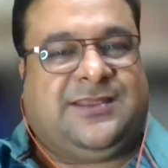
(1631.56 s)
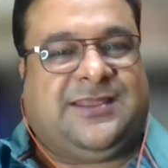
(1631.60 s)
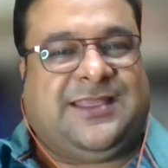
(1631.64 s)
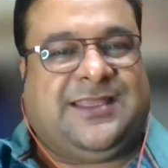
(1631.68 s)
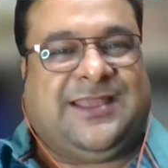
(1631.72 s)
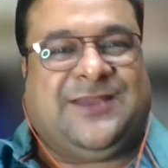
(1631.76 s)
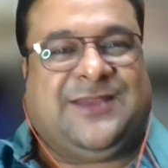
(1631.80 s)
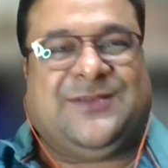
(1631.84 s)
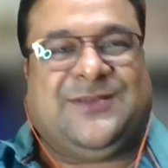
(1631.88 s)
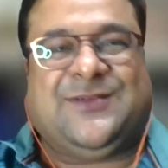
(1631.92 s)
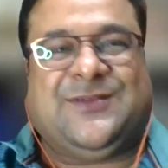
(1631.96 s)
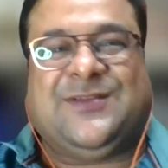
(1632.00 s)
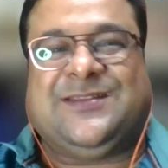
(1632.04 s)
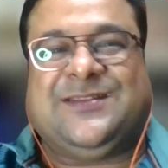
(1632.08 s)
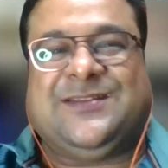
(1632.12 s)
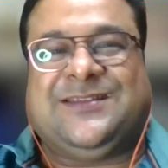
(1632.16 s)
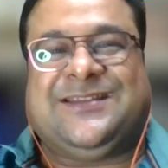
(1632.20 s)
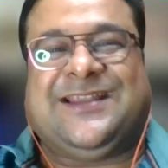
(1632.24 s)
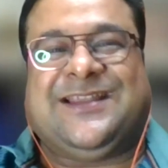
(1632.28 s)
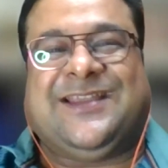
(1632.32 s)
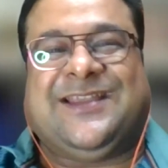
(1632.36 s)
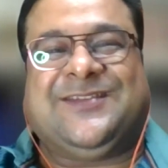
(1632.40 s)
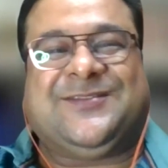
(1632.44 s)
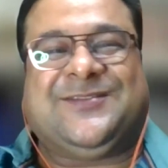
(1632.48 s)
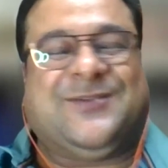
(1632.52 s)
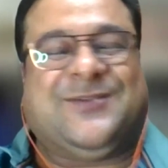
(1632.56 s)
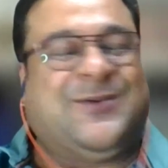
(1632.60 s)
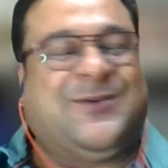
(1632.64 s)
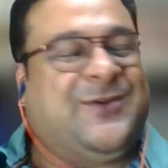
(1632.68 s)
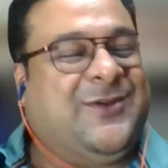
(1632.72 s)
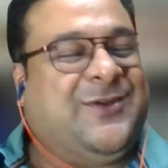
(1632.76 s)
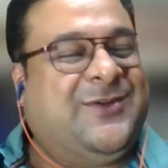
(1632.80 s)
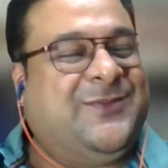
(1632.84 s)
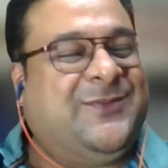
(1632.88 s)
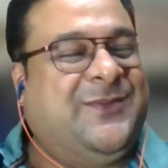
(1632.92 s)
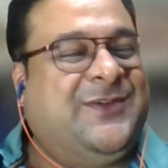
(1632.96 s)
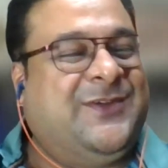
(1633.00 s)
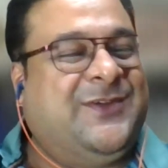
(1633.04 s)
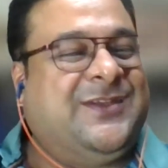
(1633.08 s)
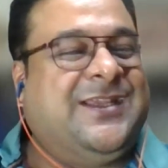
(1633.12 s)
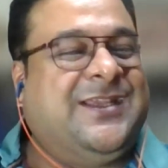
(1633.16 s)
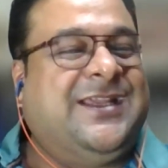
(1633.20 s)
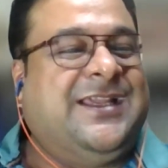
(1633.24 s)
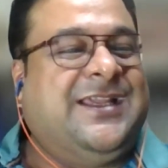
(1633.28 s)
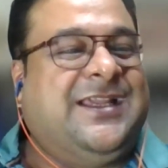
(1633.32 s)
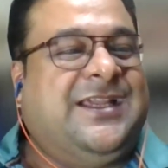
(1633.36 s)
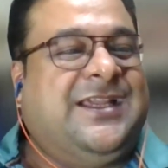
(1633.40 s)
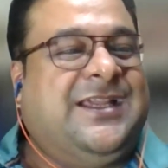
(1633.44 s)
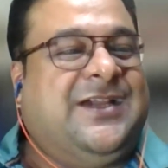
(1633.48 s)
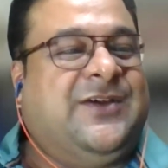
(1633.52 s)
Thank you, Sharan. I have stopped me on mute.
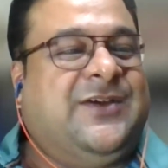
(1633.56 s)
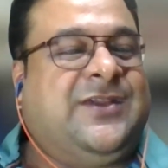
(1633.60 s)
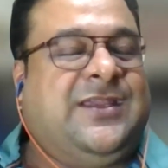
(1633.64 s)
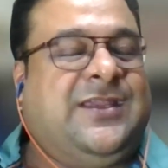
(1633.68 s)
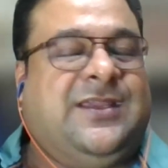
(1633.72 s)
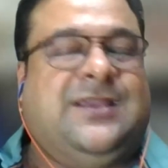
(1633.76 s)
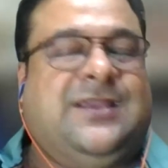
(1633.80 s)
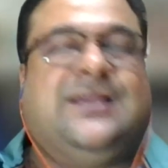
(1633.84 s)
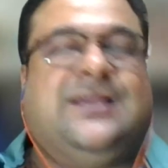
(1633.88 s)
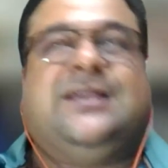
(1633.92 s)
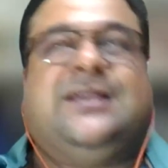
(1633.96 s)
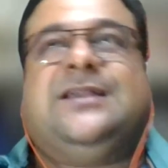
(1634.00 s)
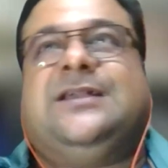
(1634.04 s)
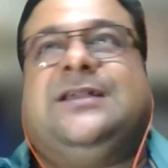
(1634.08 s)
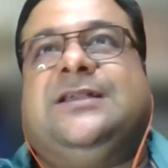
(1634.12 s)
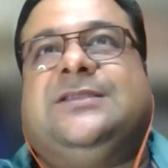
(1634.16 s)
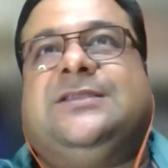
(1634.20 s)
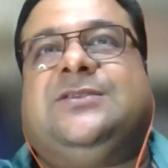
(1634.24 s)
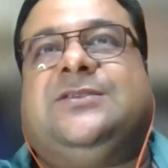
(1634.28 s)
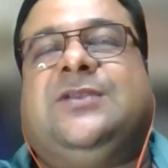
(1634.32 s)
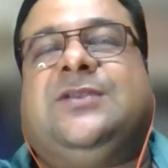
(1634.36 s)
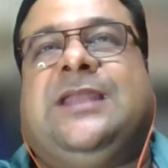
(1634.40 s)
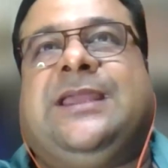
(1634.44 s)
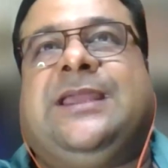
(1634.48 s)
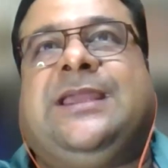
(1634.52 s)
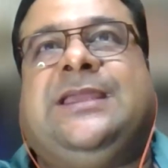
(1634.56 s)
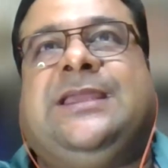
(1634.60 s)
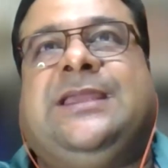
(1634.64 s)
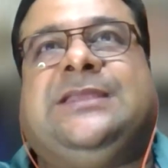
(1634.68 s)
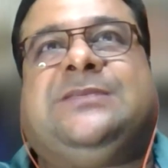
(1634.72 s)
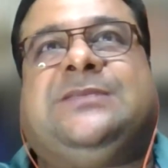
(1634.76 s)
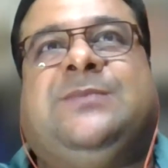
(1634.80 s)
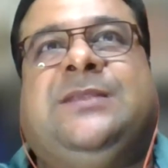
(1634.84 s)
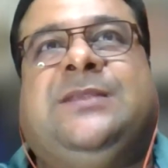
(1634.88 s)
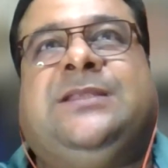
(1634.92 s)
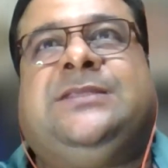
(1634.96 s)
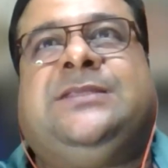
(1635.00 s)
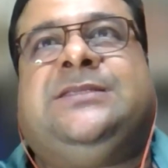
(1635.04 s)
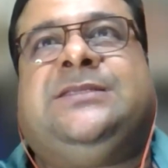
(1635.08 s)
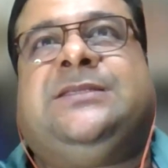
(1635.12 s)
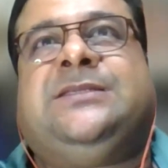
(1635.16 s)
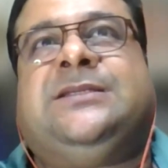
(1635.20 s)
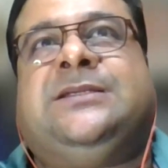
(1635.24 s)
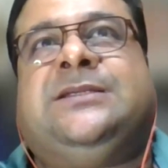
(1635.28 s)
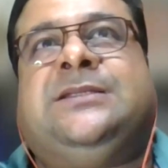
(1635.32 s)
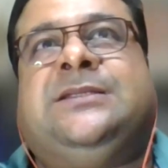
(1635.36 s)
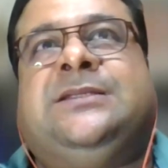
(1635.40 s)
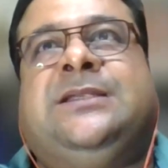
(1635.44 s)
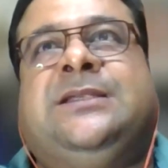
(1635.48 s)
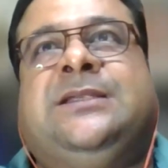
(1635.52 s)
Okay. So like I explained,
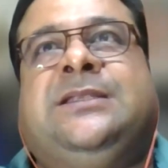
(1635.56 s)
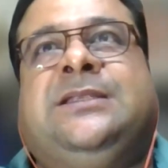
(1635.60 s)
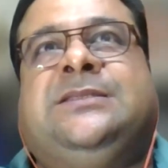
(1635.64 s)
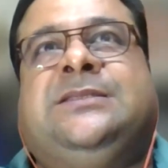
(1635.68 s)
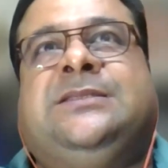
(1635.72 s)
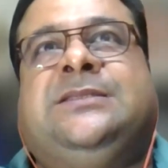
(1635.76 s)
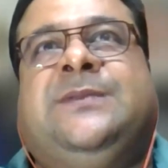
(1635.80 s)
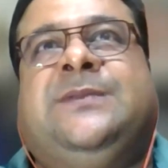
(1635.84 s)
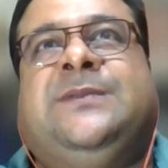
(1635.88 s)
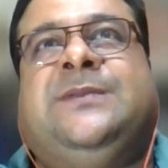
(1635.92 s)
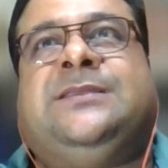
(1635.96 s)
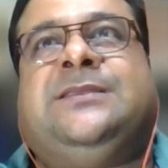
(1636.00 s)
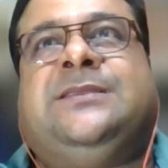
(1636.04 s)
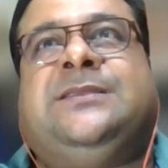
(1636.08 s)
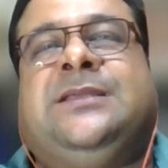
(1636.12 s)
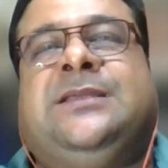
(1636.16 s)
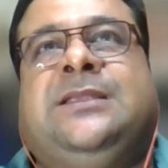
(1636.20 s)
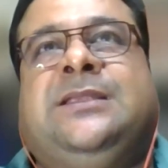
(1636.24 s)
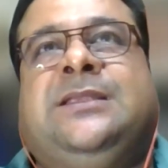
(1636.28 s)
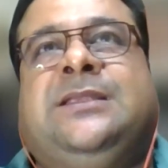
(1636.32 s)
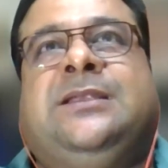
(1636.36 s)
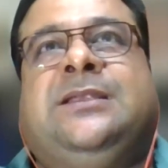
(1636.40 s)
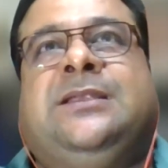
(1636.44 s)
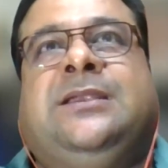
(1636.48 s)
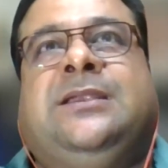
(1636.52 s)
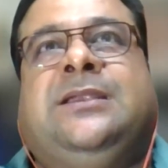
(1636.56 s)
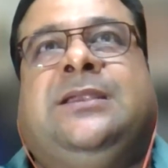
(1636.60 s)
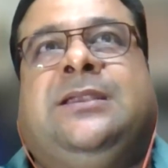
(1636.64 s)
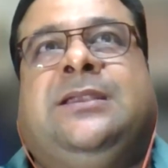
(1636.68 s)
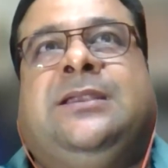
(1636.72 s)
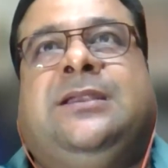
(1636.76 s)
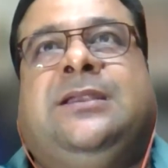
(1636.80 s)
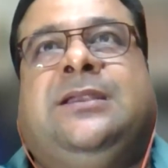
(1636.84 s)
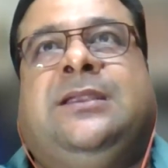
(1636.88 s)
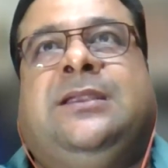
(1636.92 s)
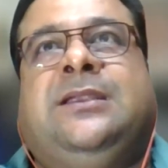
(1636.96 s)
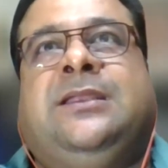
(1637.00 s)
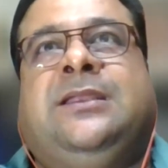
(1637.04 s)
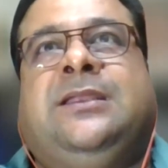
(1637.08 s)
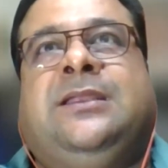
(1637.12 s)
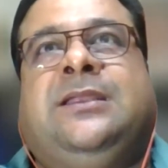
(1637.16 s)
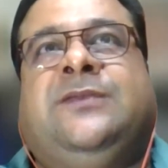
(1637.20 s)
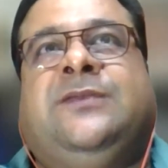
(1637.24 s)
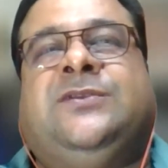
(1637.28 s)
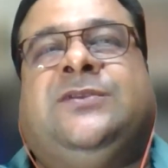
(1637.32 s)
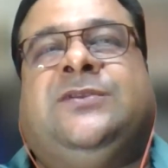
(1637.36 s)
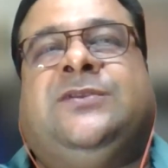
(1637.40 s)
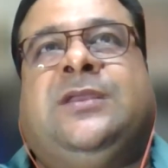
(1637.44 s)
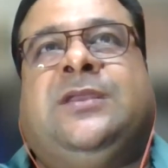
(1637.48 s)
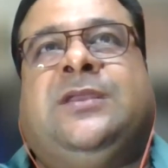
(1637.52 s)
churn rate is basically it, it, it
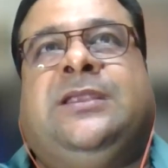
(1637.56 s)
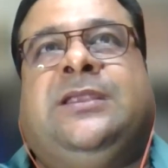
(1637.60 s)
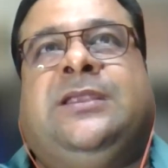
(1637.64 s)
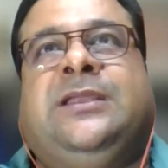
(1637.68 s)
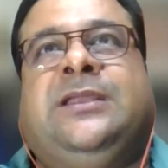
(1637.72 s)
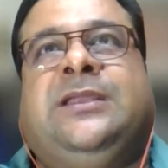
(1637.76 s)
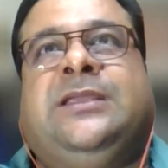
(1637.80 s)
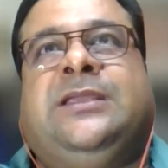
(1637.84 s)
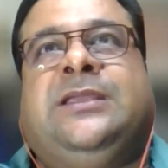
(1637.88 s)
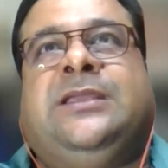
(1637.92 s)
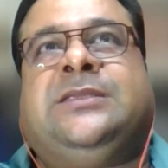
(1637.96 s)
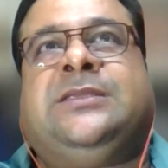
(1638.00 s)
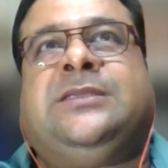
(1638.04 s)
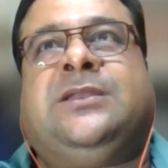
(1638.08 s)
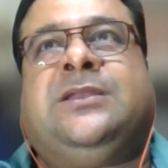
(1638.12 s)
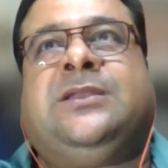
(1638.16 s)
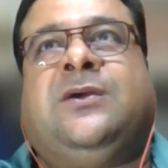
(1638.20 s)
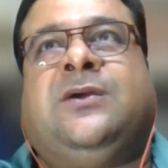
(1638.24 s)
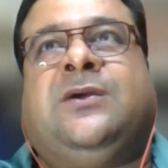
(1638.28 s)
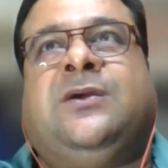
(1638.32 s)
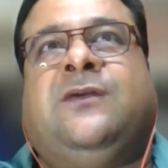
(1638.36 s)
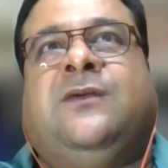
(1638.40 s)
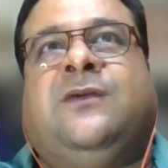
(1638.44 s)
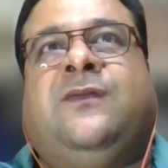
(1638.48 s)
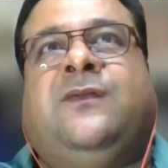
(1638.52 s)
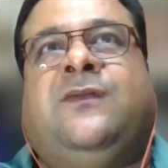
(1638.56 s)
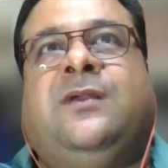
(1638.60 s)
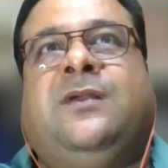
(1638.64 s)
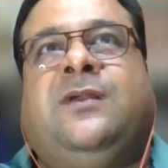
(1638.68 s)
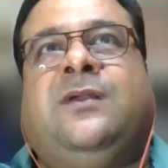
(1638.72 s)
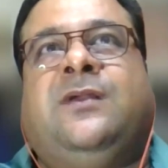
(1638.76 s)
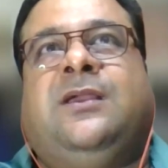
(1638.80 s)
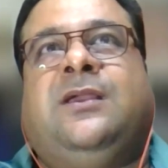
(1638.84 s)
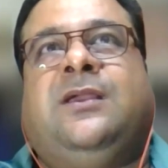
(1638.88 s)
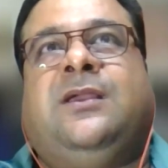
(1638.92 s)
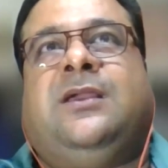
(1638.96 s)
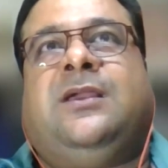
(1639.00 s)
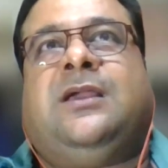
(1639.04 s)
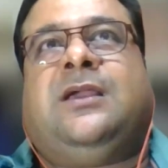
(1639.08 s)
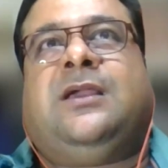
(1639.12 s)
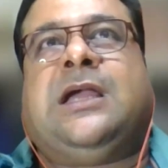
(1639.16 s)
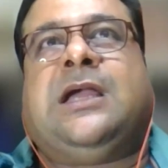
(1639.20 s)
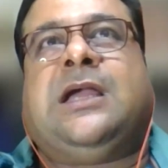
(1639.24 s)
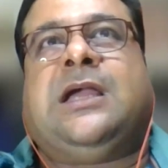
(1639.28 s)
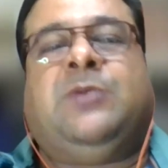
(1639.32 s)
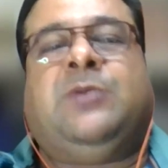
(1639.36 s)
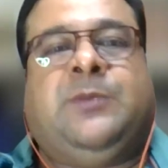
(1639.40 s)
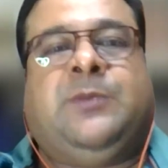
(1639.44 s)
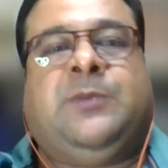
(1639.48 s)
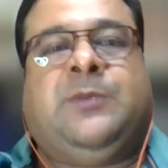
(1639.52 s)
gives you an indication of how
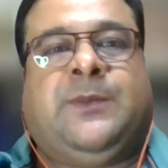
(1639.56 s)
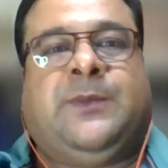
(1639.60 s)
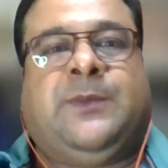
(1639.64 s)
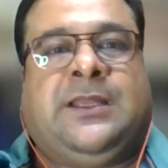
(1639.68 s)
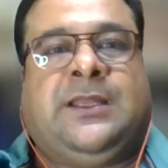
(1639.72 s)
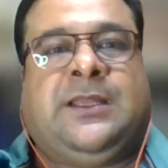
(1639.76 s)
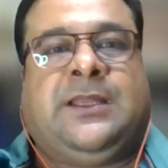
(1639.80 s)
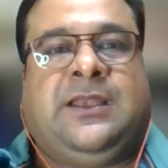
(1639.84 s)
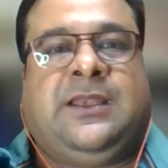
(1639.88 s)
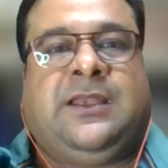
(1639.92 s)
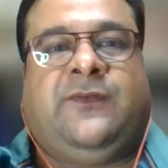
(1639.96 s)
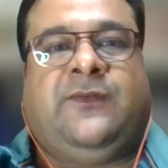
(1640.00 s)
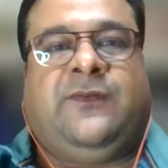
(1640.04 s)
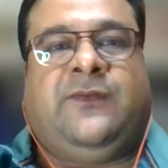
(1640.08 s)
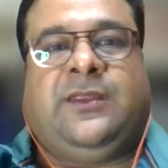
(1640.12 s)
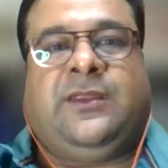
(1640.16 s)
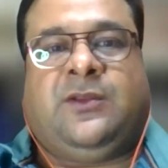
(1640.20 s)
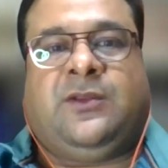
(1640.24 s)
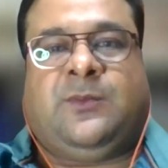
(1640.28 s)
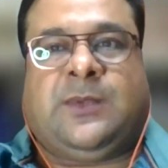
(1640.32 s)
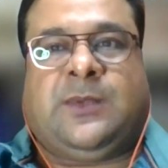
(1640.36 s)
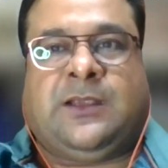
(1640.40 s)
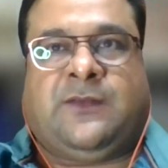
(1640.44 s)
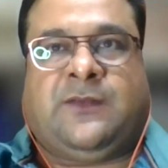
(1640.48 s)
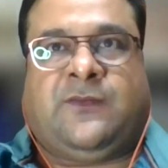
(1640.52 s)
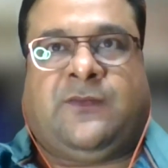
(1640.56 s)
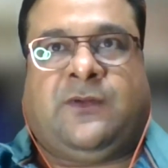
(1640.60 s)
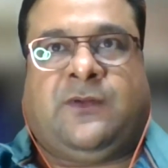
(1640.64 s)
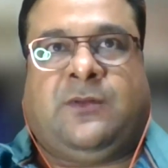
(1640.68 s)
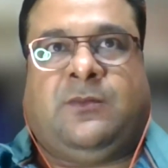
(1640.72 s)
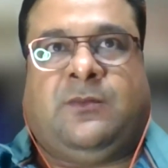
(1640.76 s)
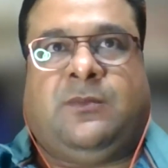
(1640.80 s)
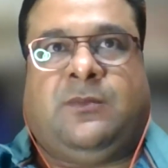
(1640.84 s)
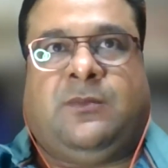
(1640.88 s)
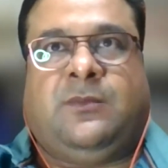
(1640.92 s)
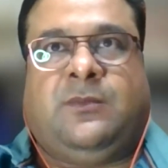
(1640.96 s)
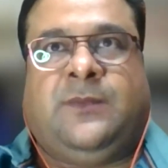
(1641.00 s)
many people are leaving your platform.